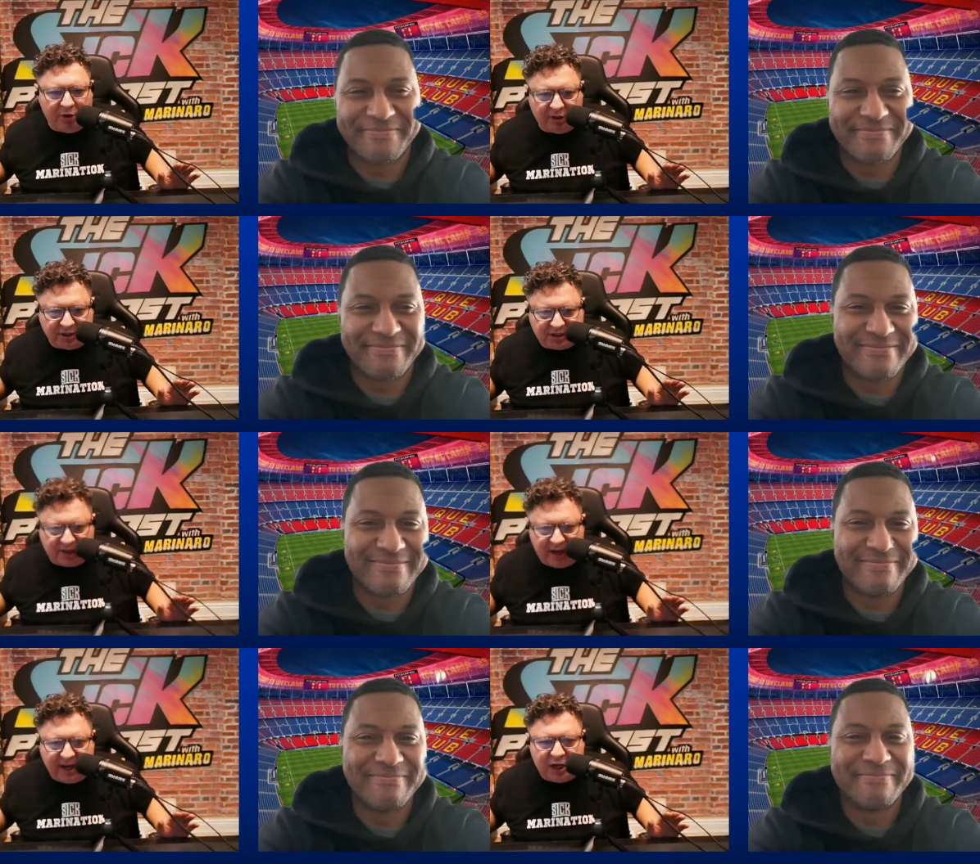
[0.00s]
Speaker 1: with us
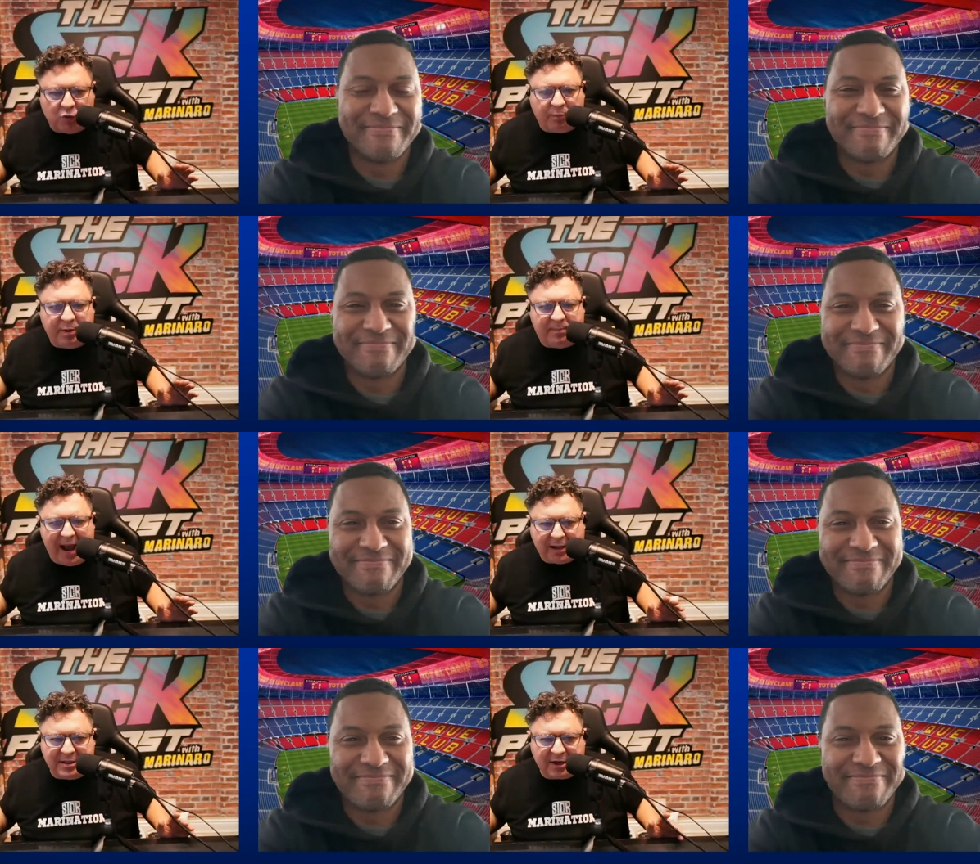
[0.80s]
today. He will be
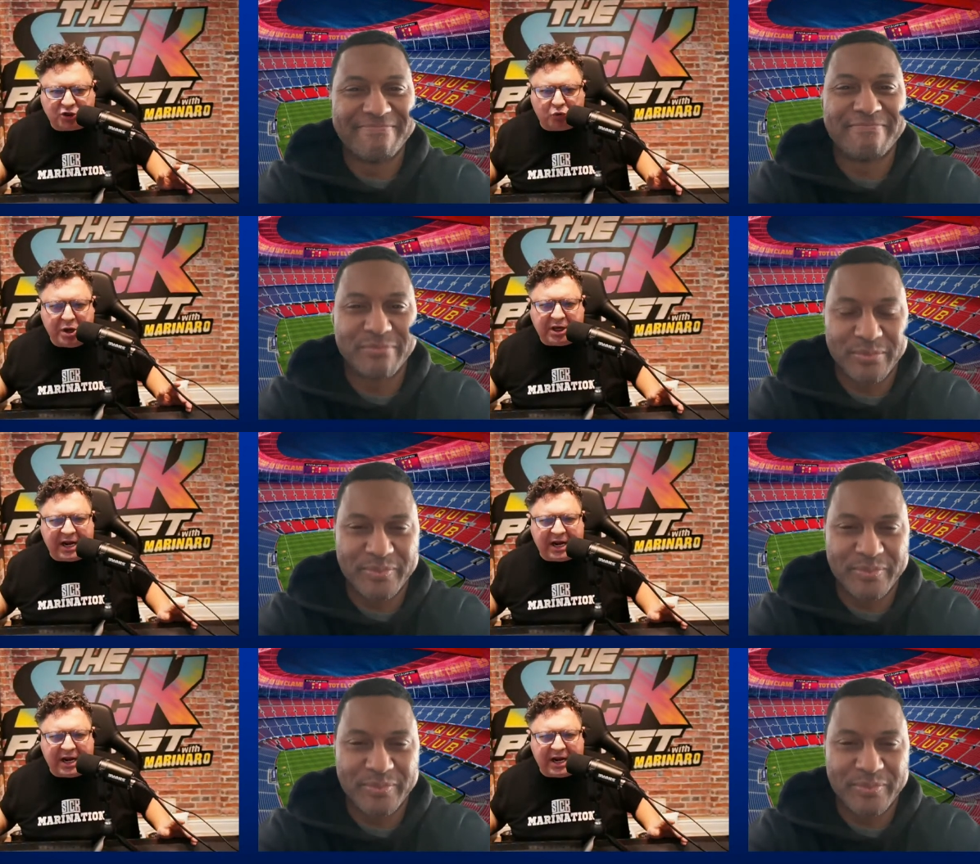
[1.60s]
back next week.